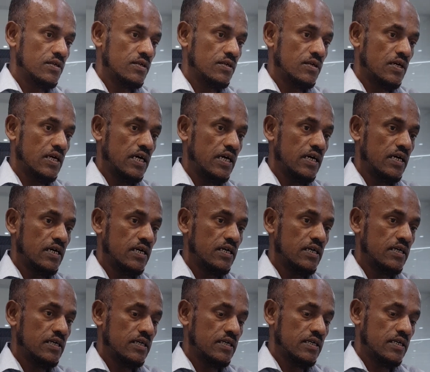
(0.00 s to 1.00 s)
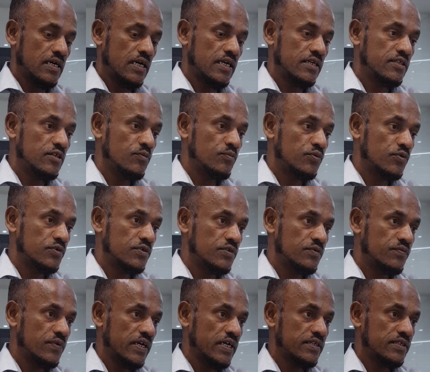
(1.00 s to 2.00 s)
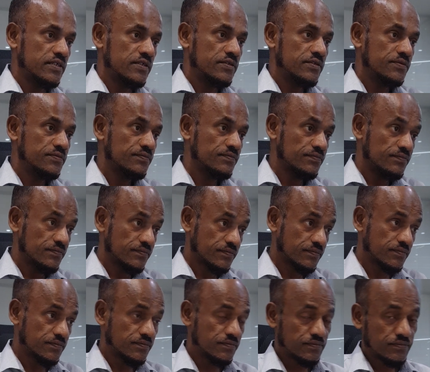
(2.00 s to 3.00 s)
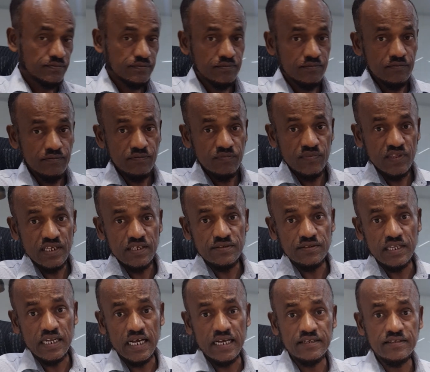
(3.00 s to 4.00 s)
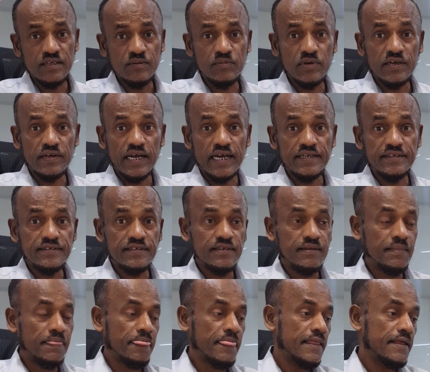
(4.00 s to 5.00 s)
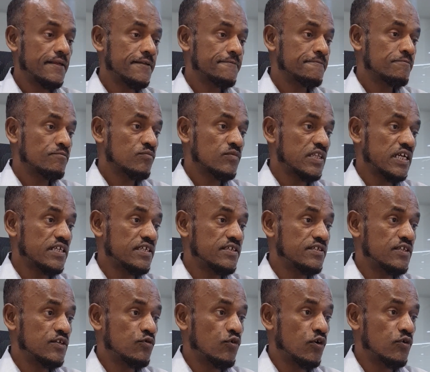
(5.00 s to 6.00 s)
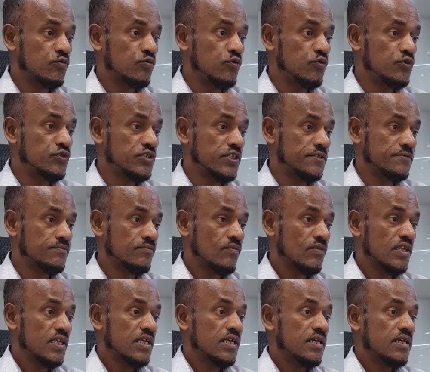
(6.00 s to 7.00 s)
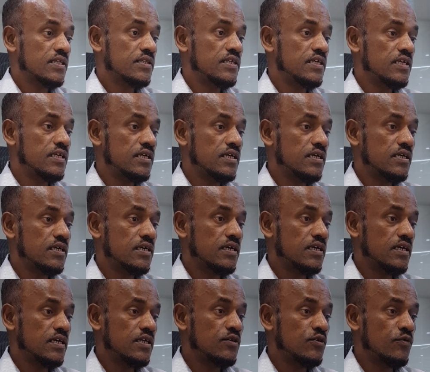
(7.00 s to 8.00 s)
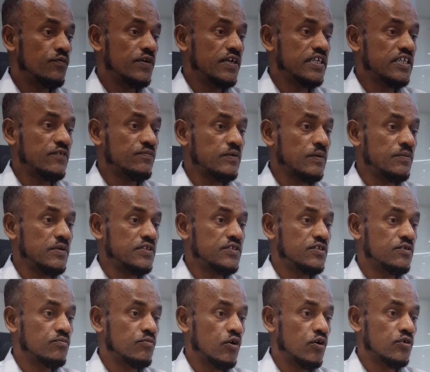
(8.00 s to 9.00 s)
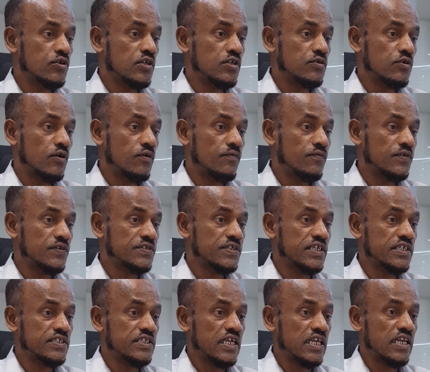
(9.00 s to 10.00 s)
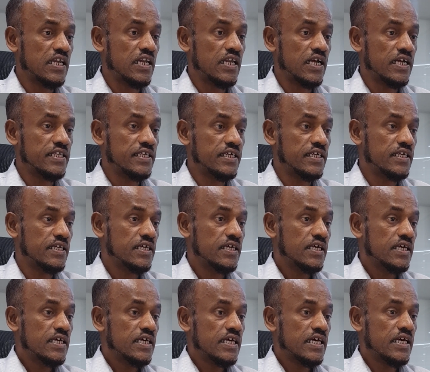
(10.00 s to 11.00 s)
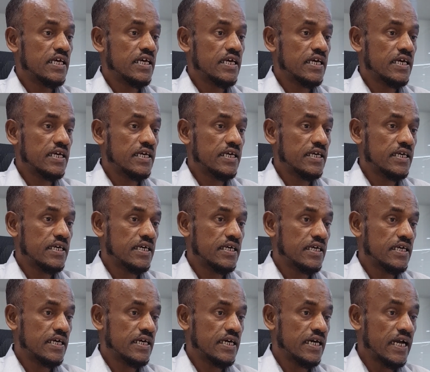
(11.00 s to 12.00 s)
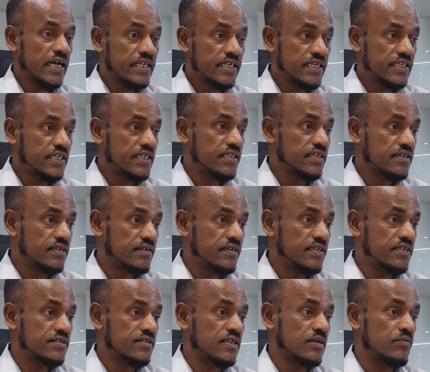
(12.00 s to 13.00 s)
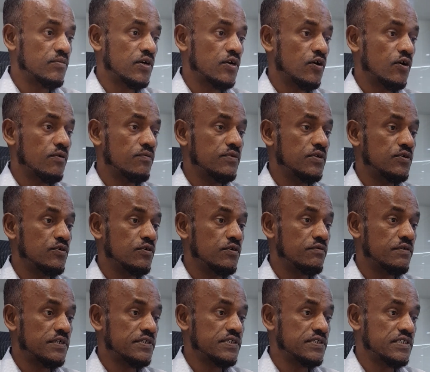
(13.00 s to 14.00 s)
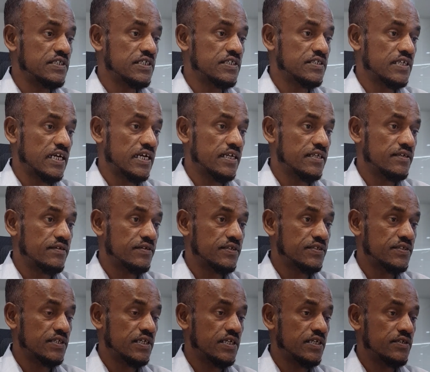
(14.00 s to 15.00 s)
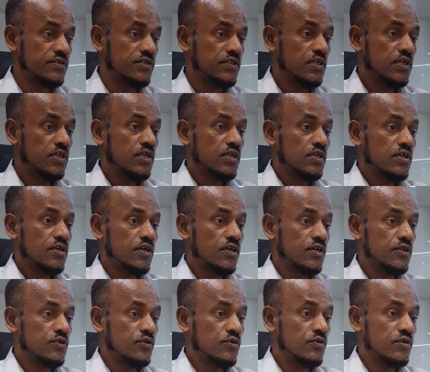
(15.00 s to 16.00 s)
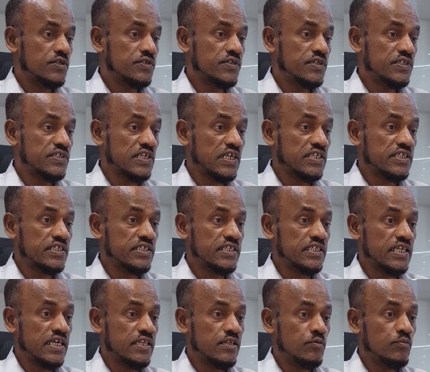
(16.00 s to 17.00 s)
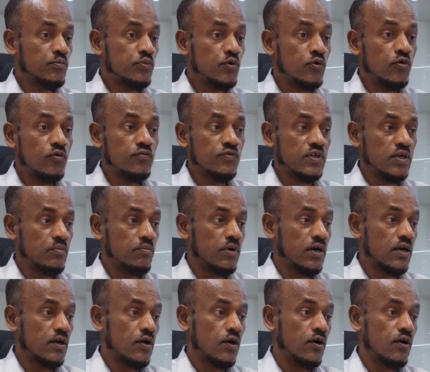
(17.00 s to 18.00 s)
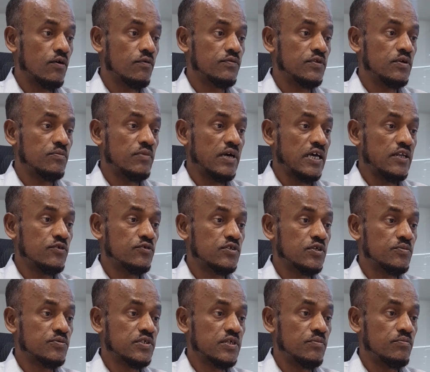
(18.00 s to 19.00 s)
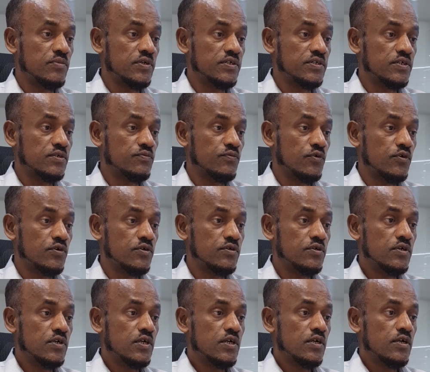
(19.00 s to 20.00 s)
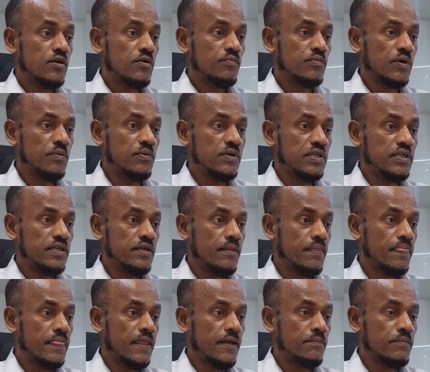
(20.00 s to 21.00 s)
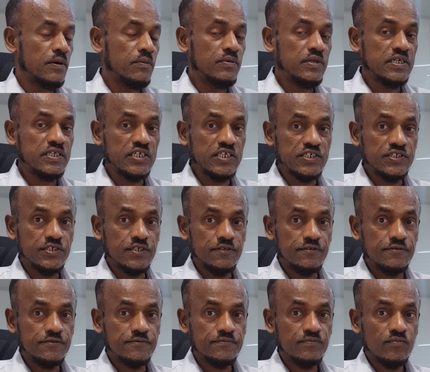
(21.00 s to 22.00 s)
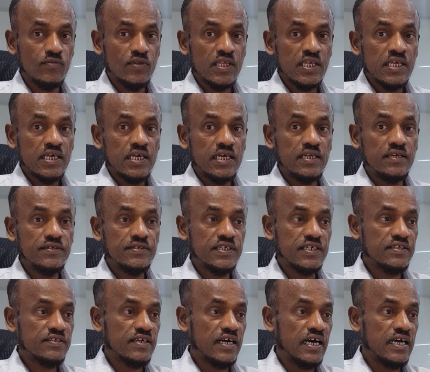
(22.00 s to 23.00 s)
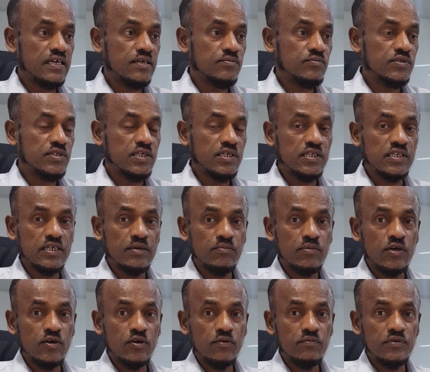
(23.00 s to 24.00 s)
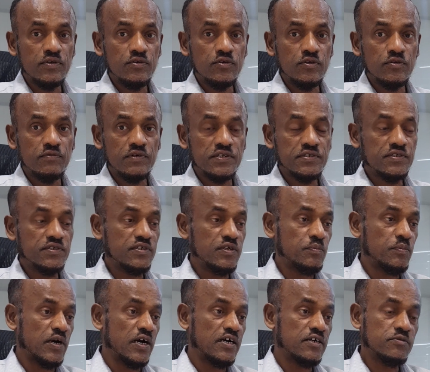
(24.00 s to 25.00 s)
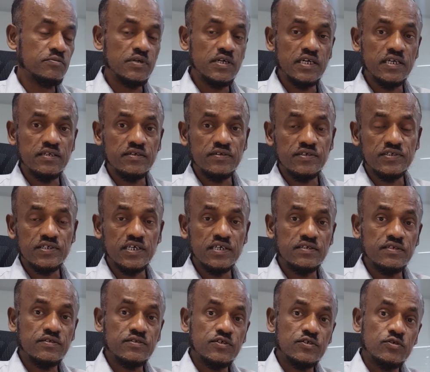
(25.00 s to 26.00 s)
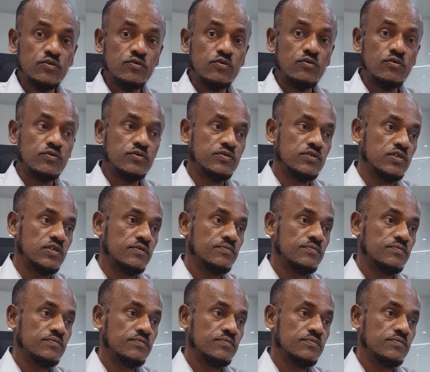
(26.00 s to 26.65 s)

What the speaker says: are the important factors. Slide number 19, that is the conclusion. The innovative publishing models of research journal and an increased number of the universities and research units resulted in an improved number of the manuscripts submitted for publications. In recent time, the number of the university department, research institutes,